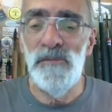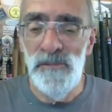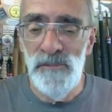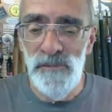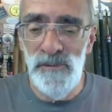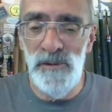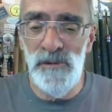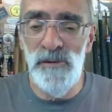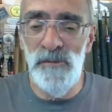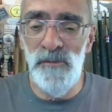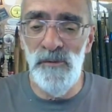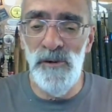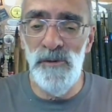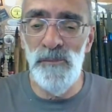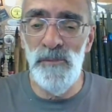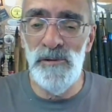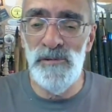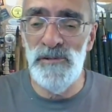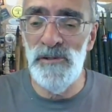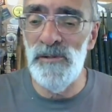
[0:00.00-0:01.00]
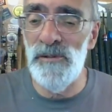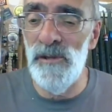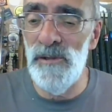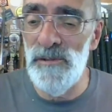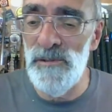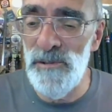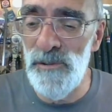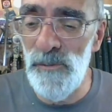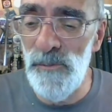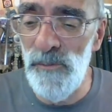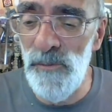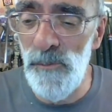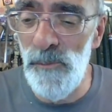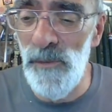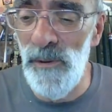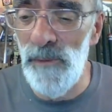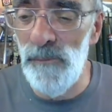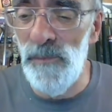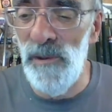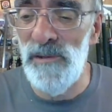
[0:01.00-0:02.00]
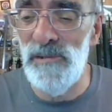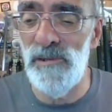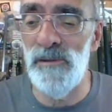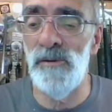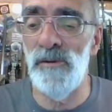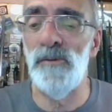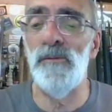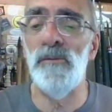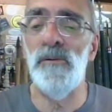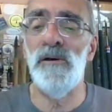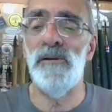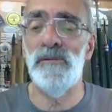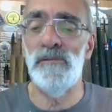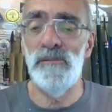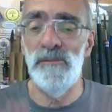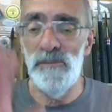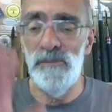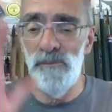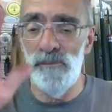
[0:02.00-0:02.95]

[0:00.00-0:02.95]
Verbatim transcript: Thank you very much, Ignacio, from Me Mexico, and